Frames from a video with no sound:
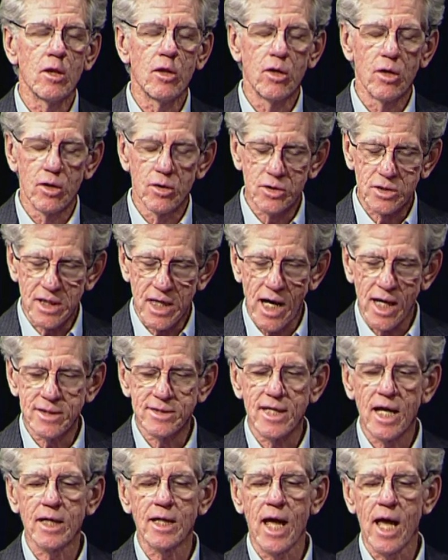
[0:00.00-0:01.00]
There's
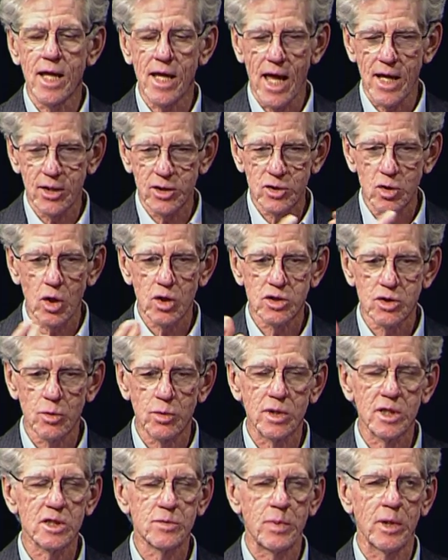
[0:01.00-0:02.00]
contact, and there's also an
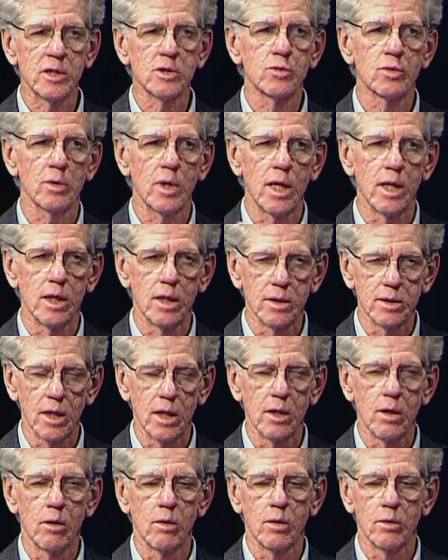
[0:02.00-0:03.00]
expense
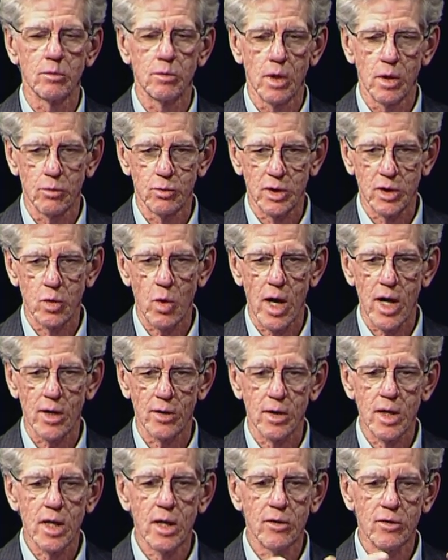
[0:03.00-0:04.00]

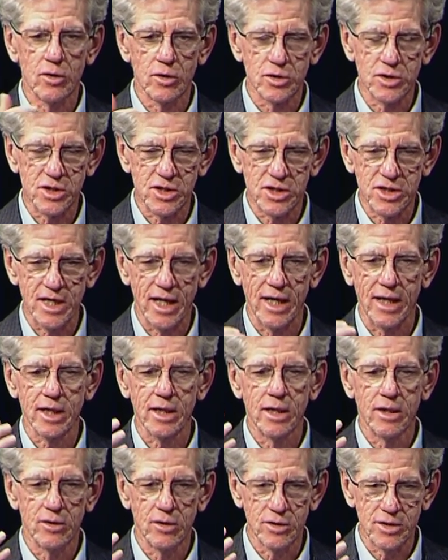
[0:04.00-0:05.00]
required. There's a stick,
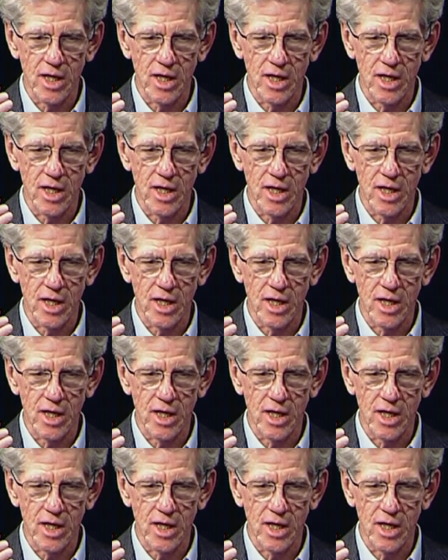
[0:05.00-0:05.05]
there's a